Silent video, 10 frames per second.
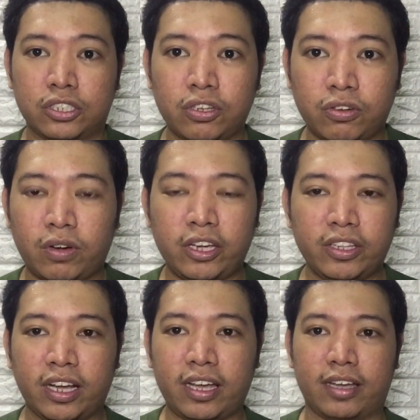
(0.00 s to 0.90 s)
So,
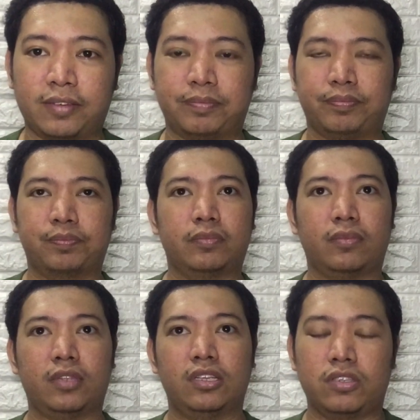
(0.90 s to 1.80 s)
ayun na nga.
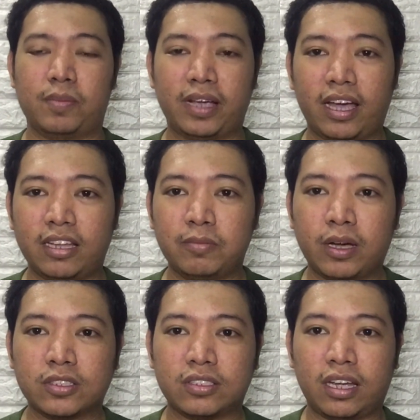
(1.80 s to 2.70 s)
So,
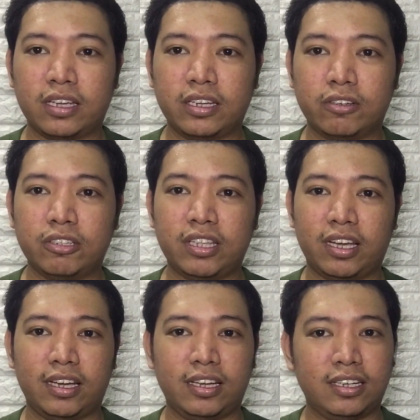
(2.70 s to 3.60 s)
mag-unbox tayo
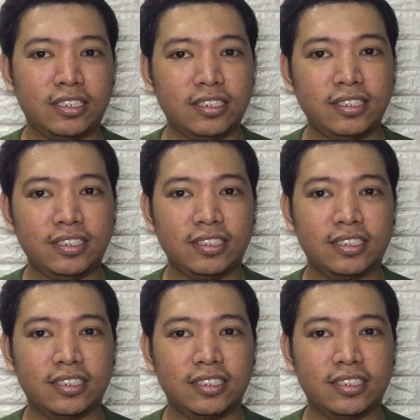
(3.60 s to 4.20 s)
ng